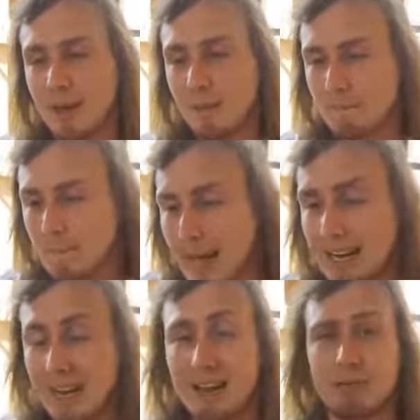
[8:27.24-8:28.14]
my
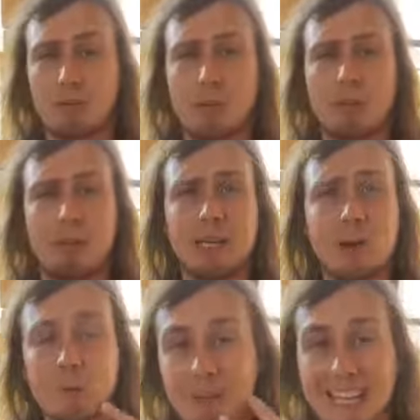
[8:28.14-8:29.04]
life would have been
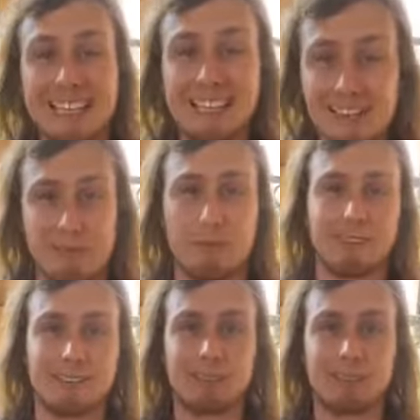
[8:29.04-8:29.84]
completely different.